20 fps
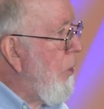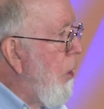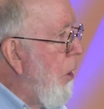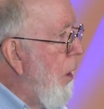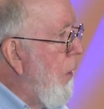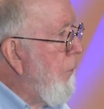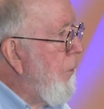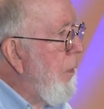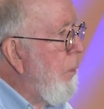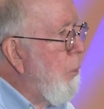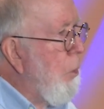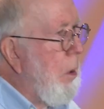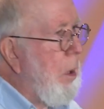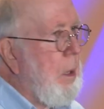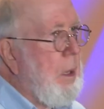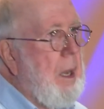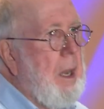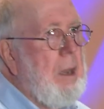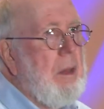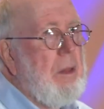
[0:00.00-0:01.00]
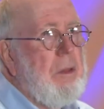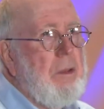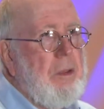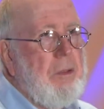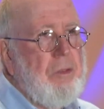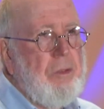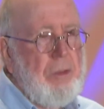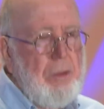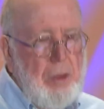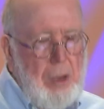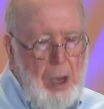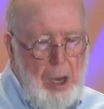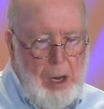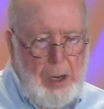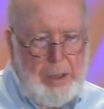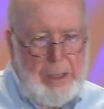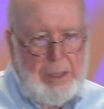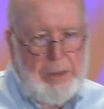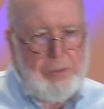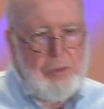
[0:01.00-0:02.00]
often where a lot of this
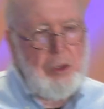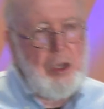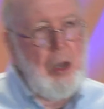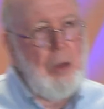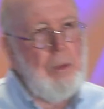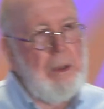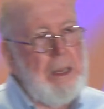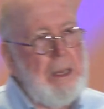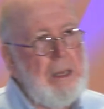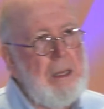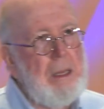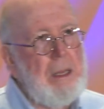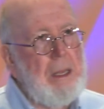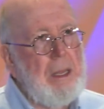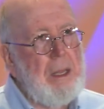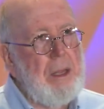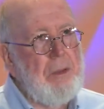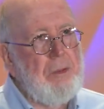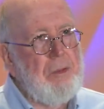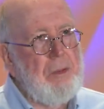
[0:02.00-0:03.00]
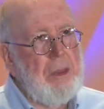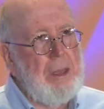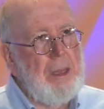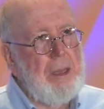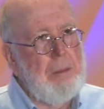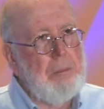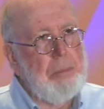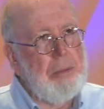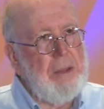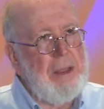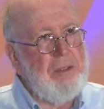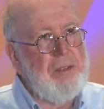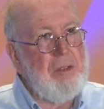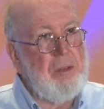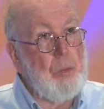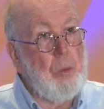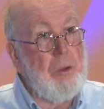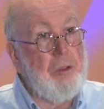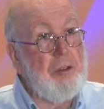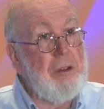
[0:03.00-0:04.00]
art is going is in
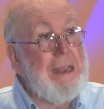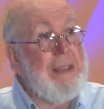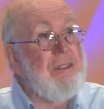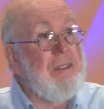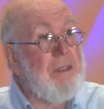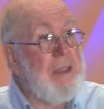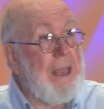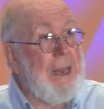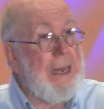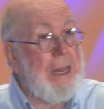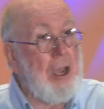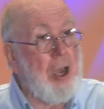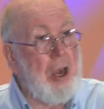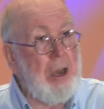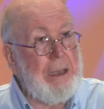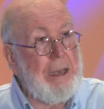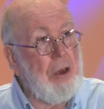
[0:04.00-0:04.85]
places where there isn't any art at